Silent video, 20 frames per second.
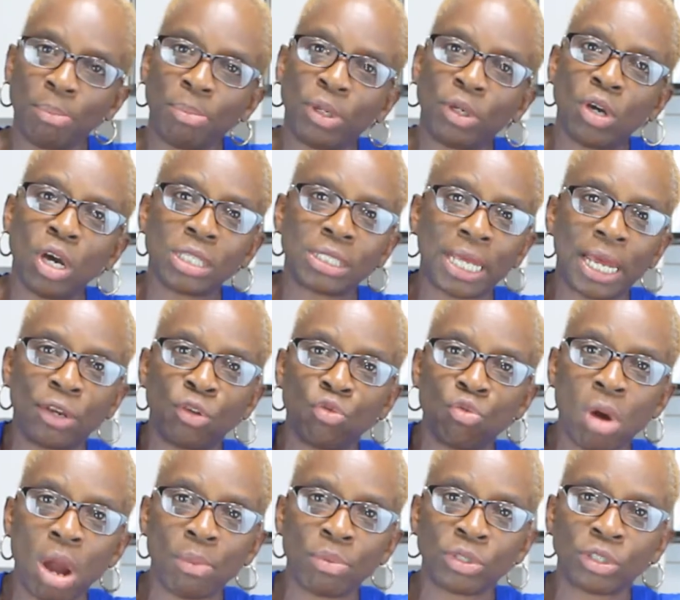because I
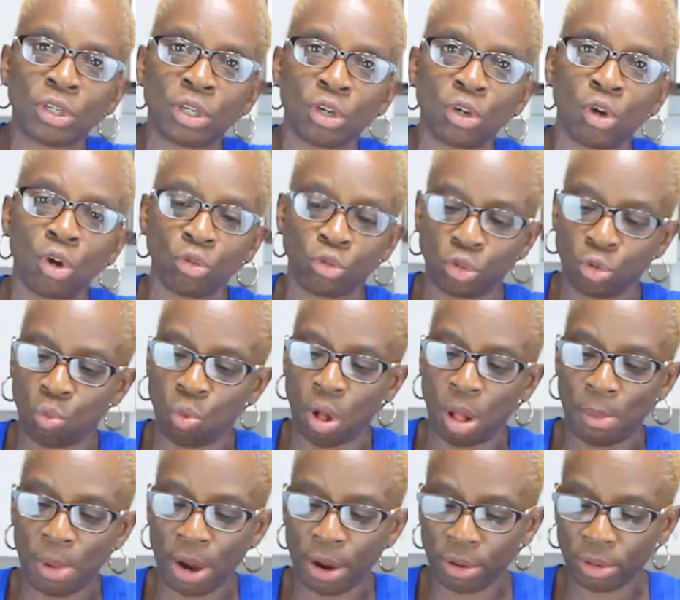knew I was going to go to
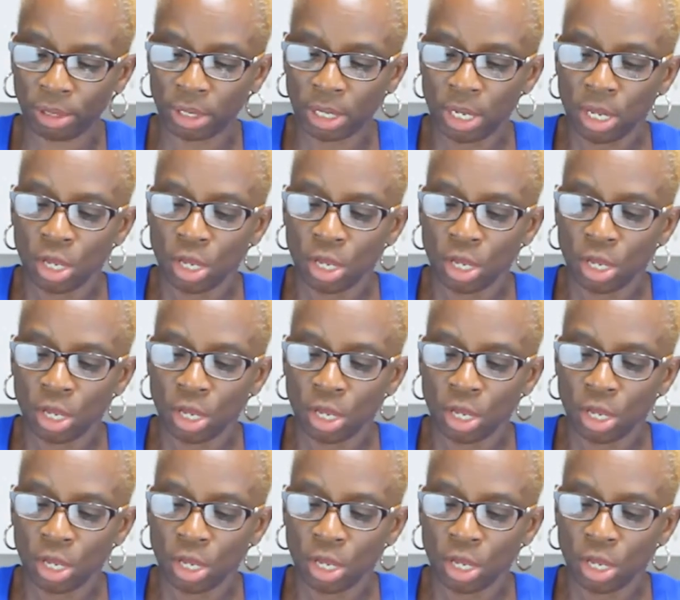Walmart,